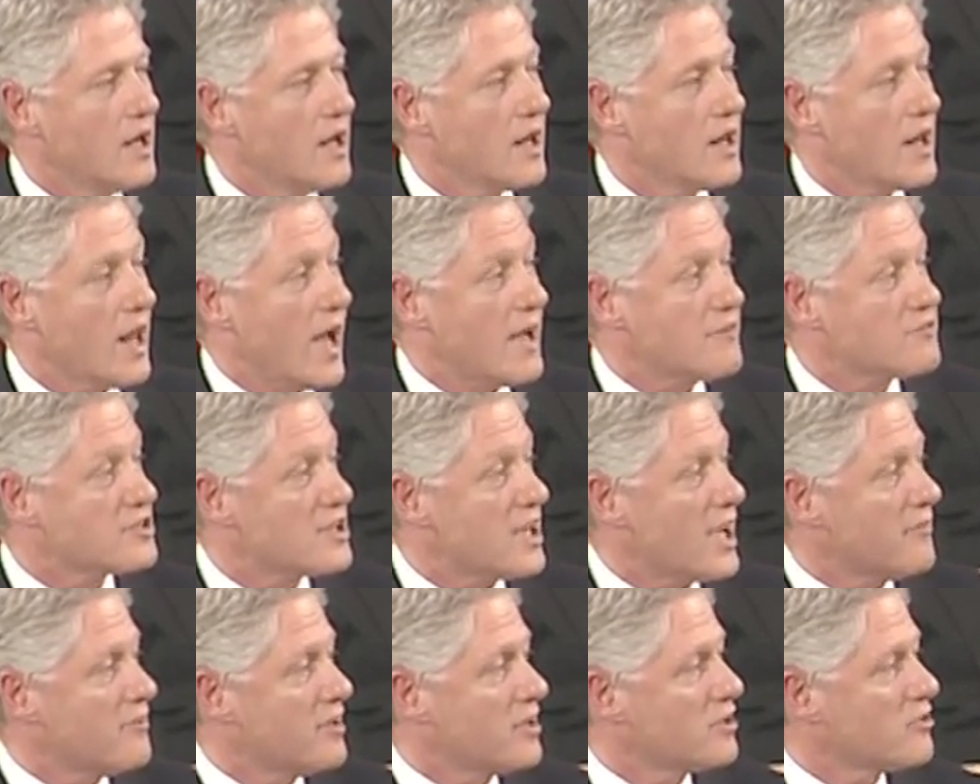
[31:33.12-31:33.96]

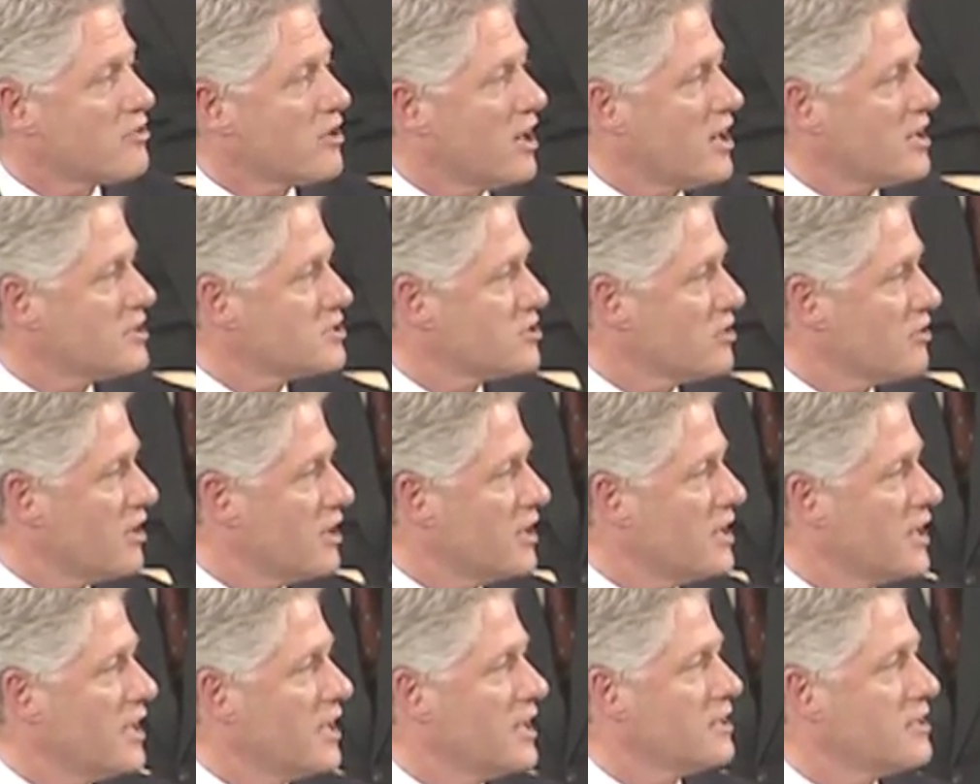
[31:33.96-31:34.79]
Life-saving drugs are
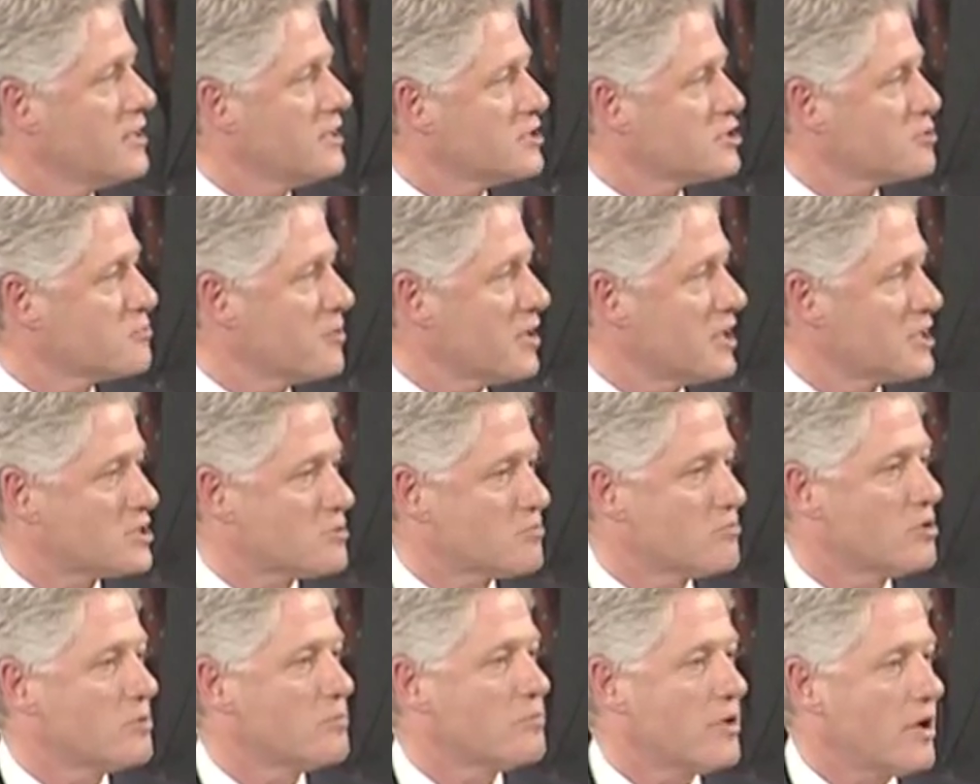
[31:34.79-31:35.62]
an
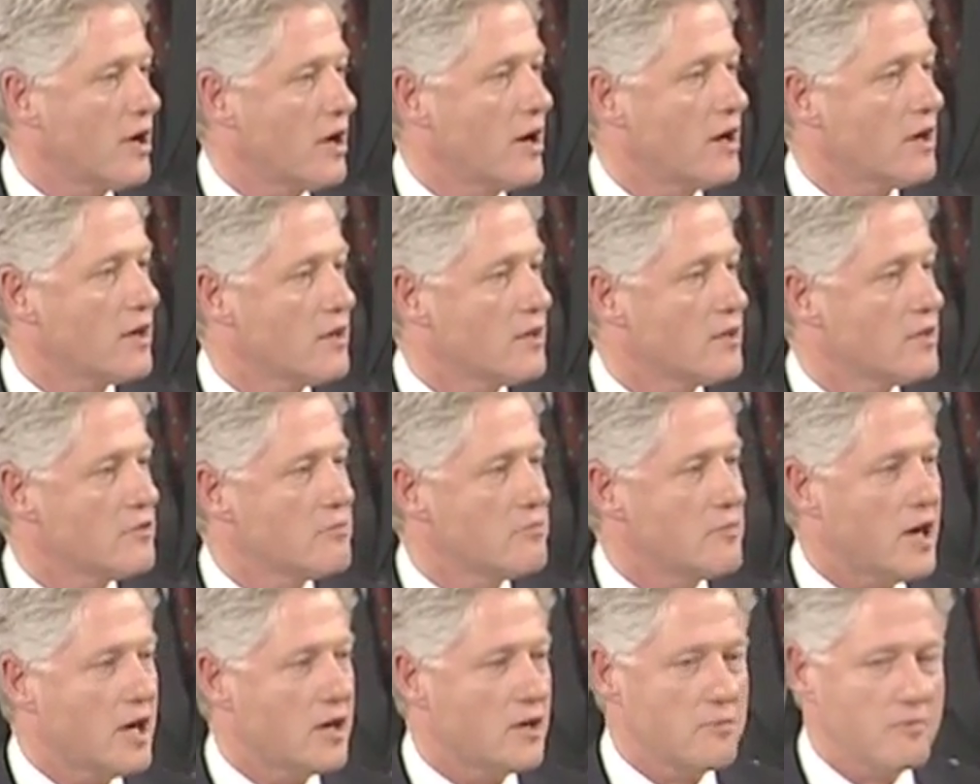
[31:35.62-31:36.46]
indispensable part of
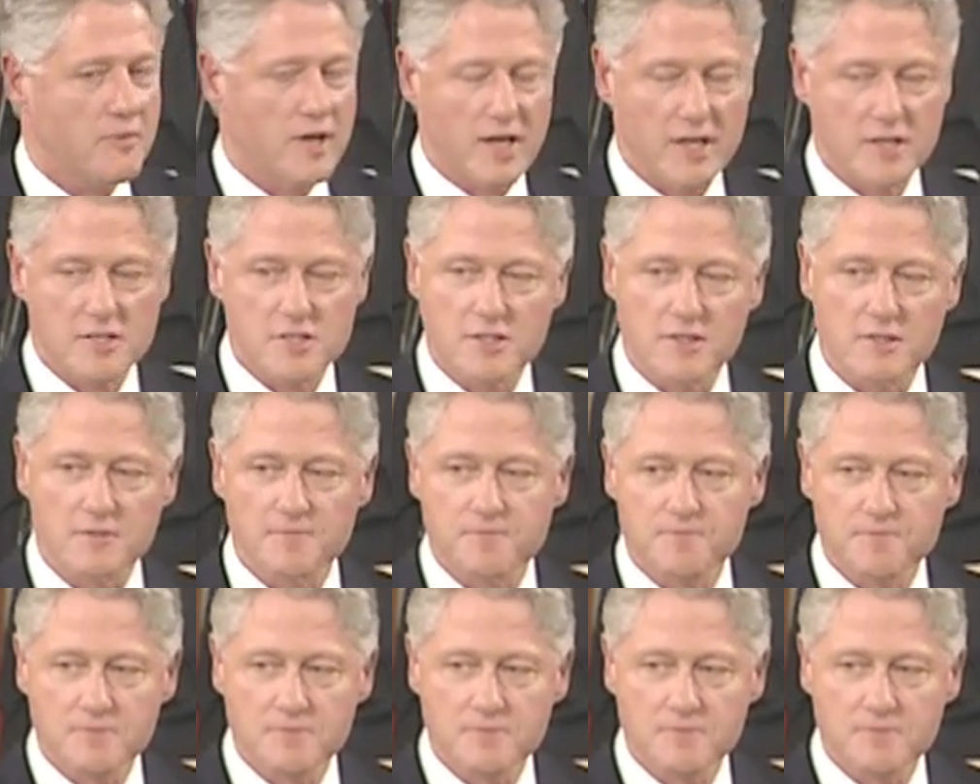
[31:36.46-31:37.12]
modern medicine.